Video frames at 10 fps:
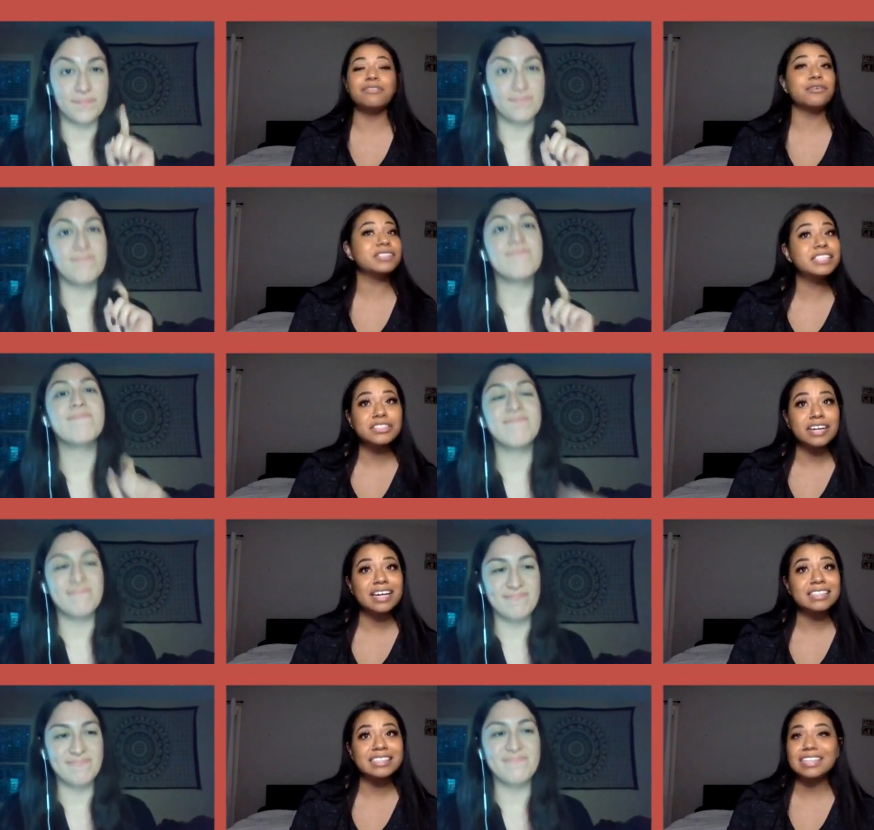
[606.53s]
Speaker 1: haven't yet,
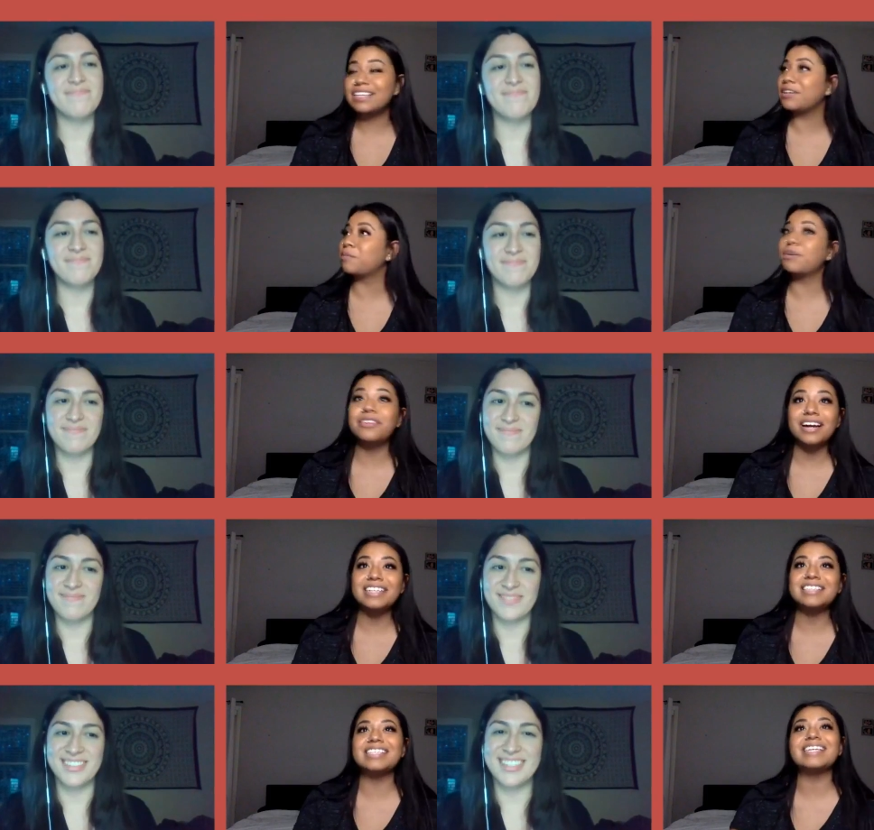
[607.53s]
if your sister hasn't,
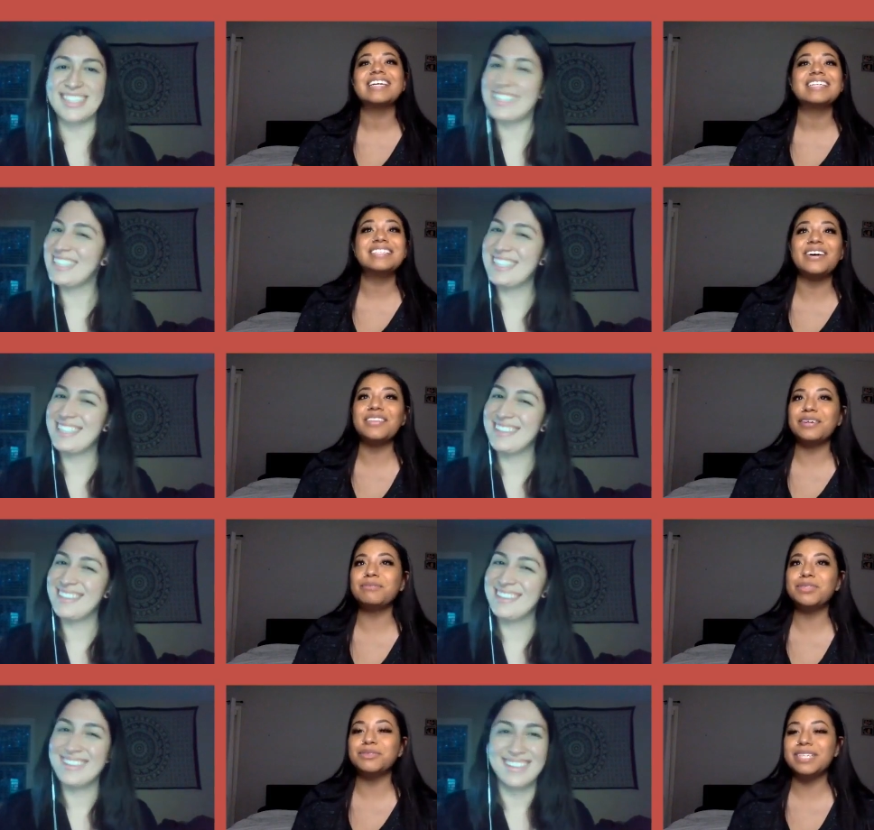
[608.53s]
your brother hasn't,
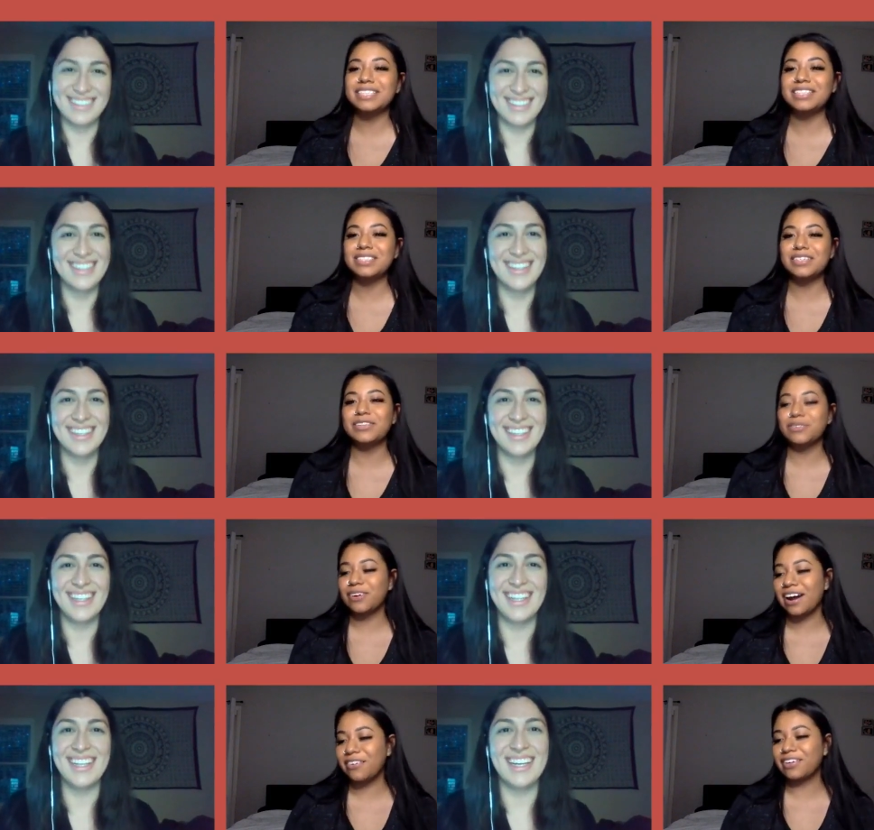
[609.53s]
tell them to
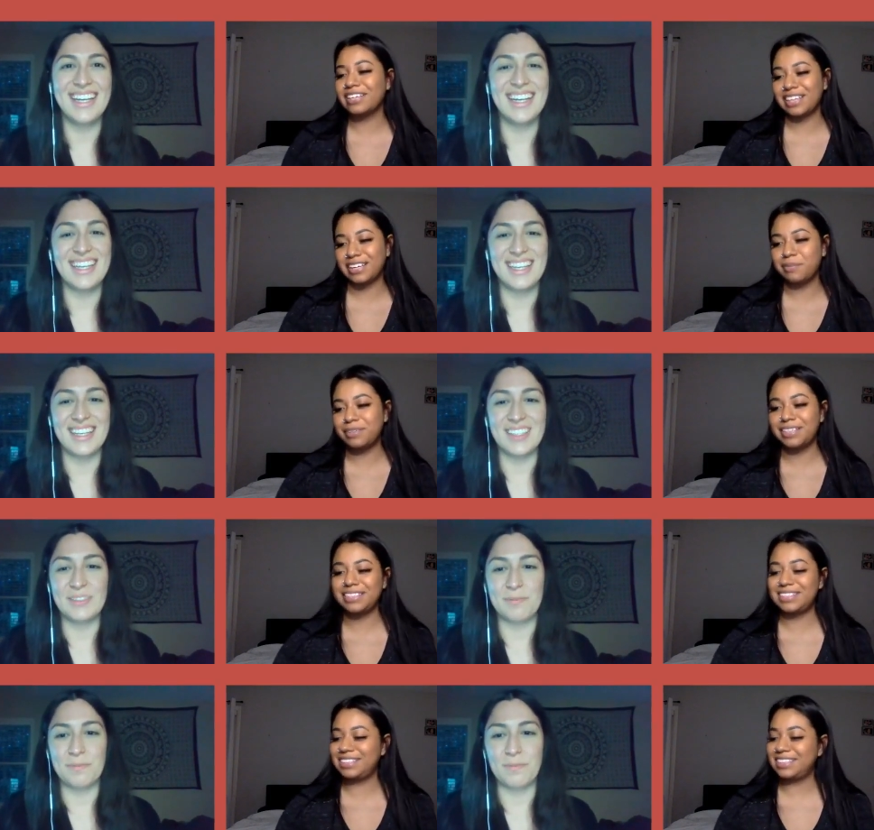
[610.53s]
register through our
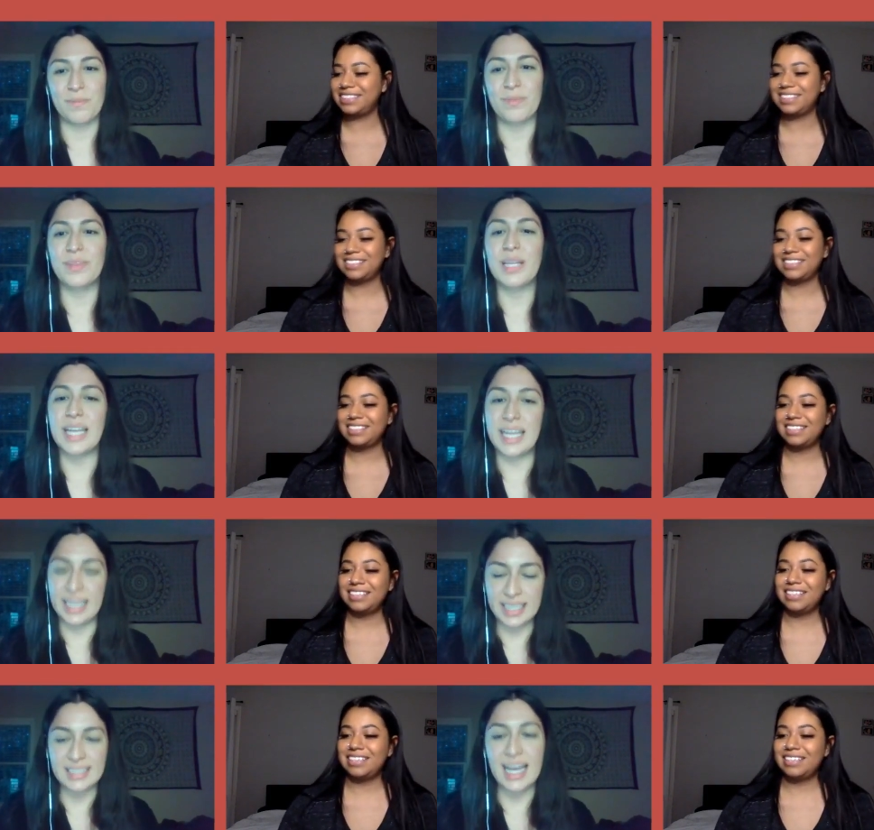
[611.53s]
link, please.
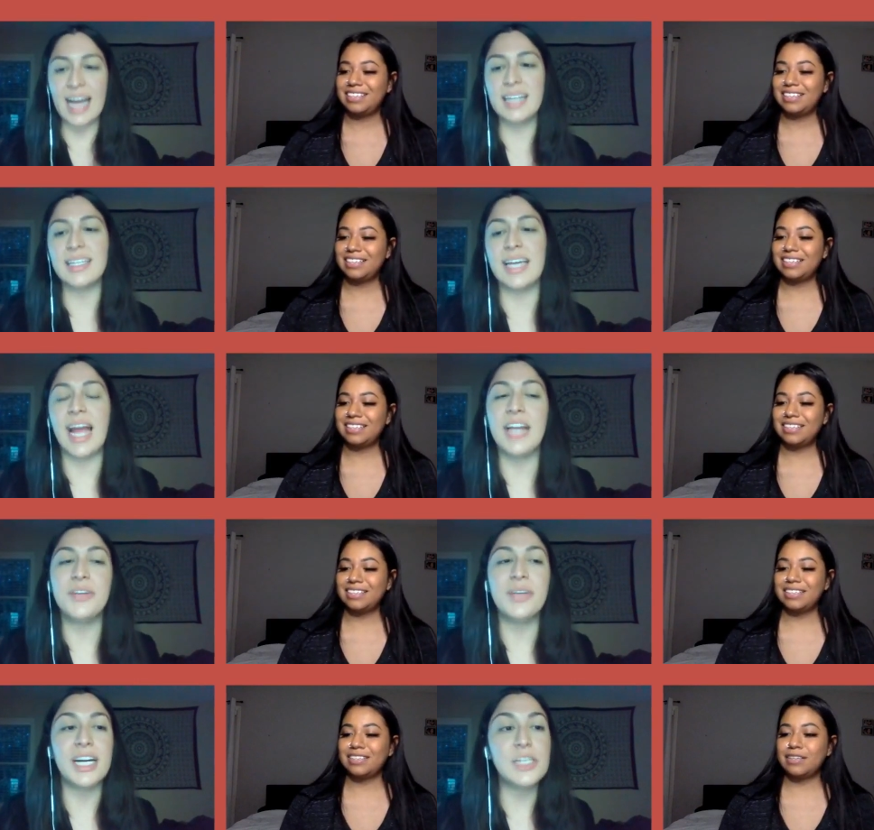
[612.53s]
Speaker 2: Exactly.
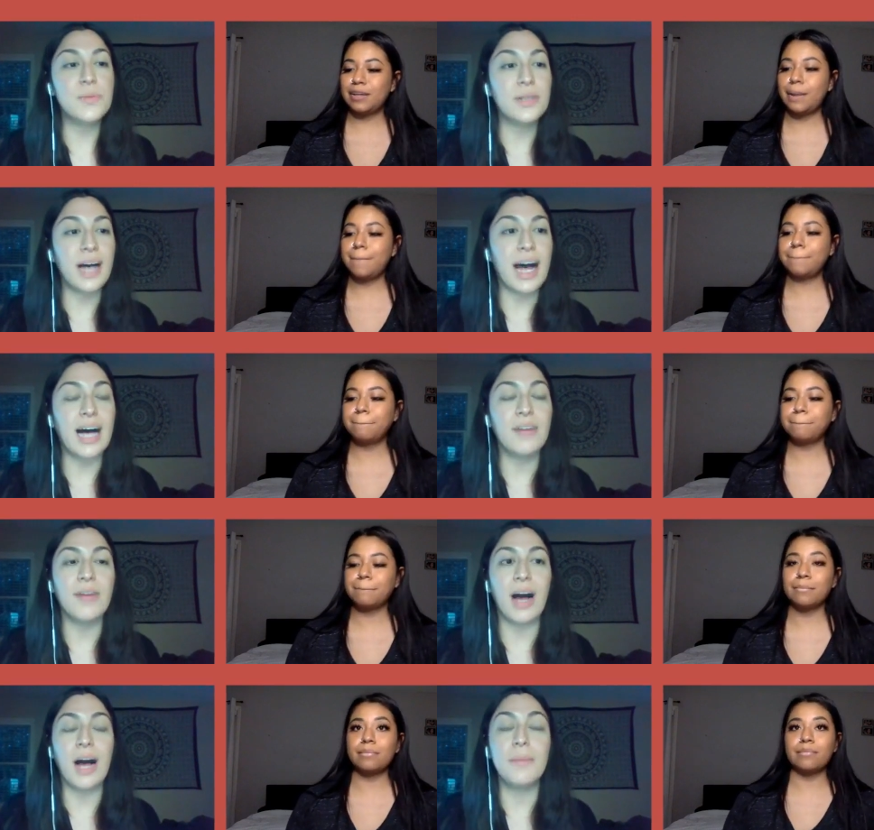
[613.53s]
And you guys will
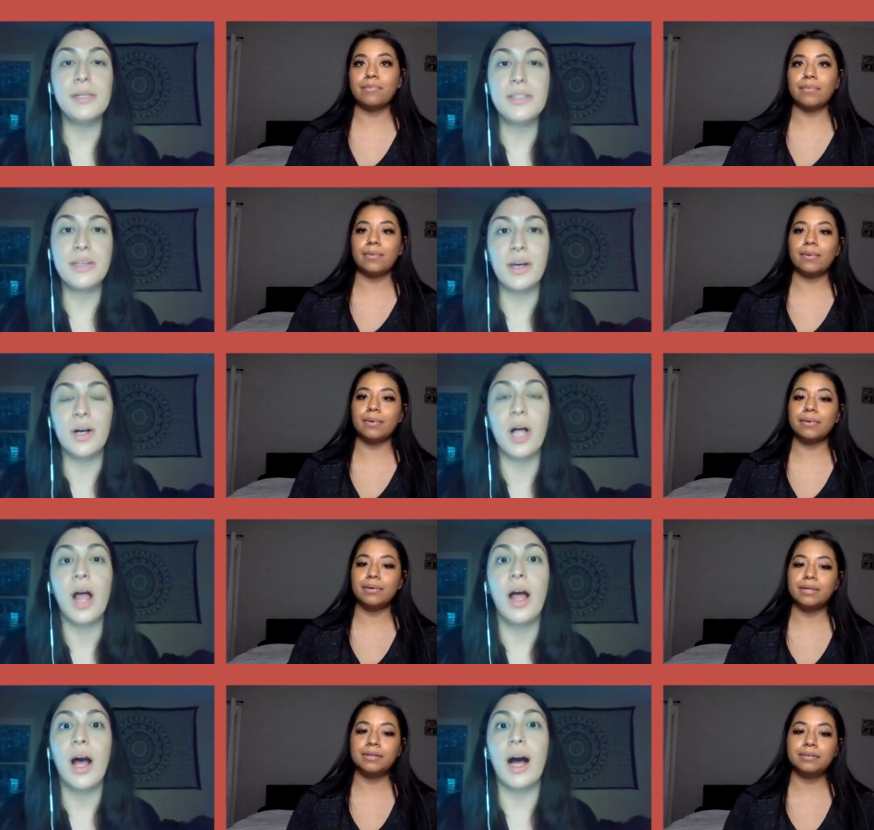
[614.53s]
have up
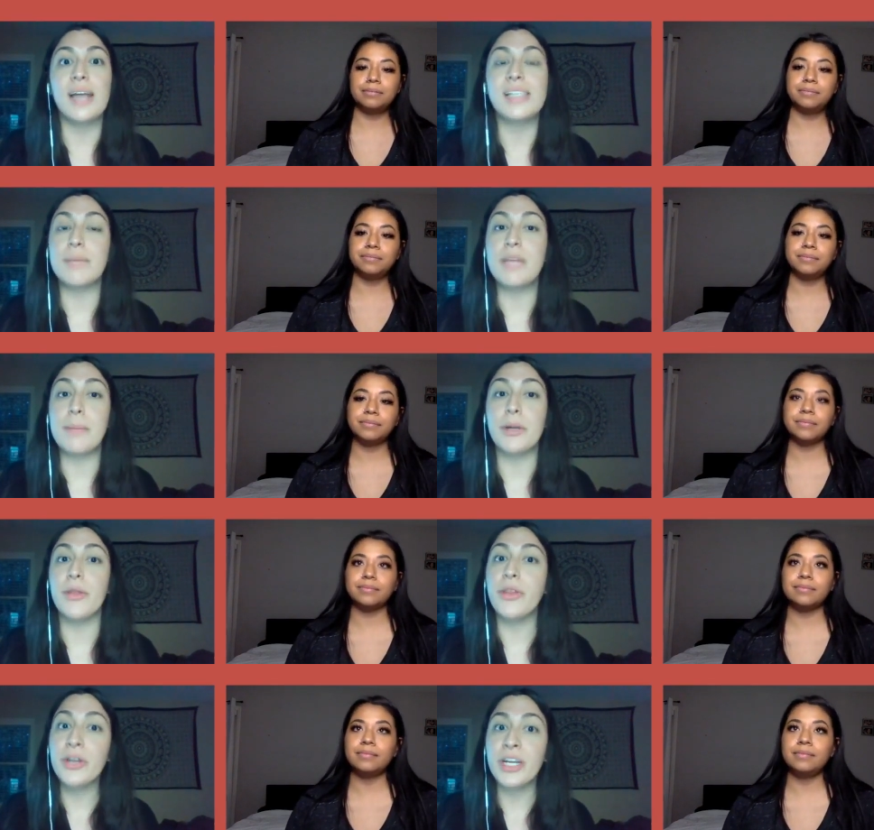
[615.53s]
until uh,
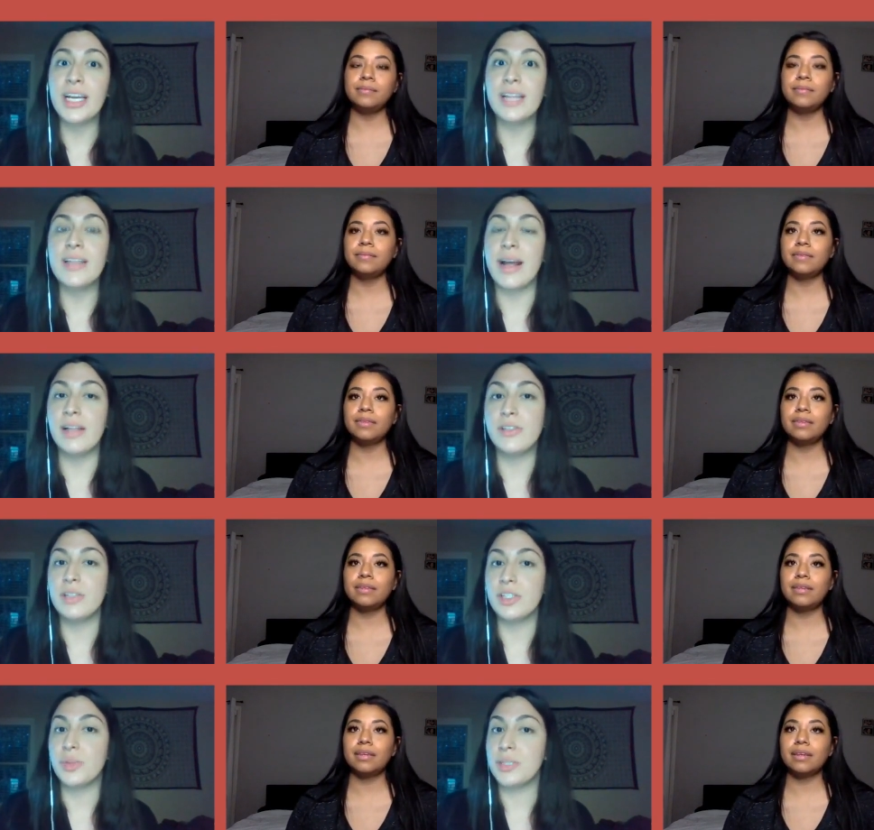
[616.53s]
September 30th to
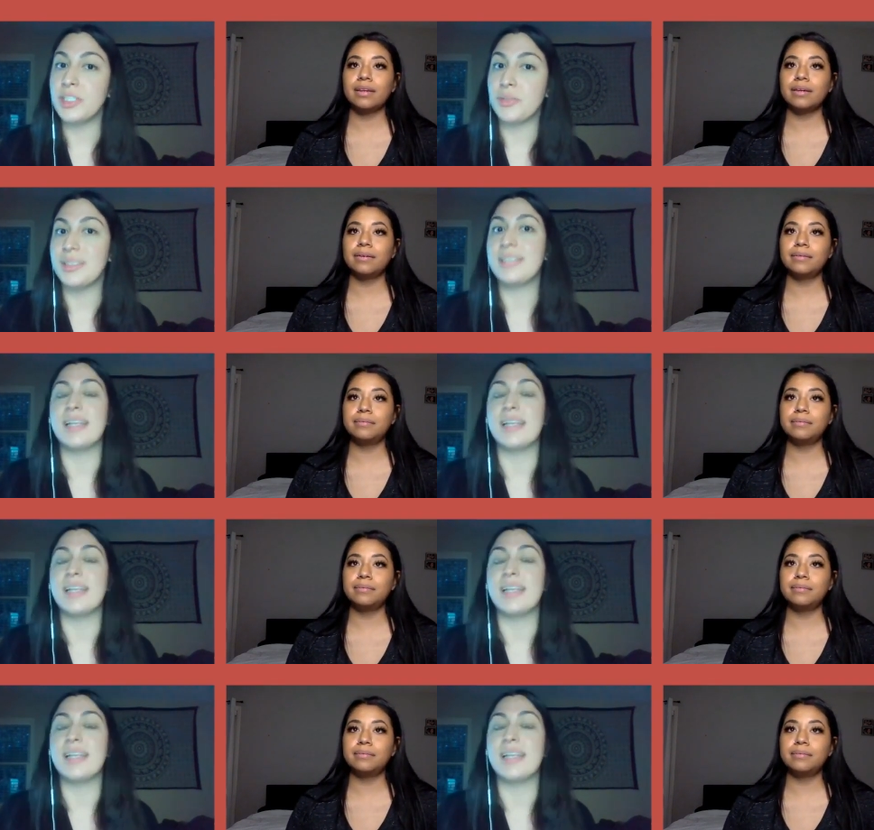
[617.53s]
answer the 2020